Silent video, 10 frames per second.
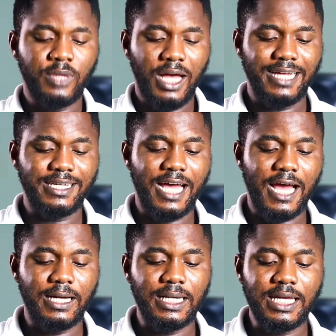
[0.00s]
and
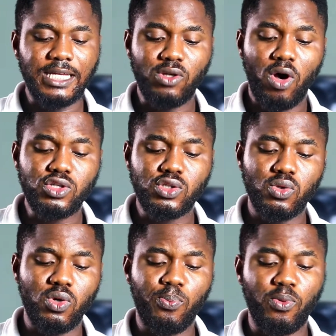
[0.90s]
it
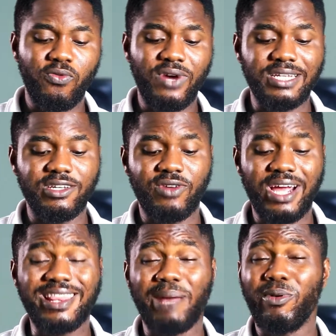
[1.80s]
also provides the
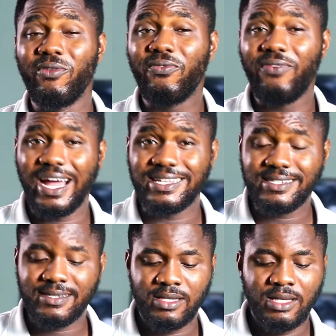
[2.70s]
right type of
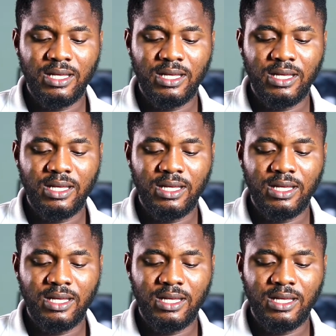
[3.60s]
fats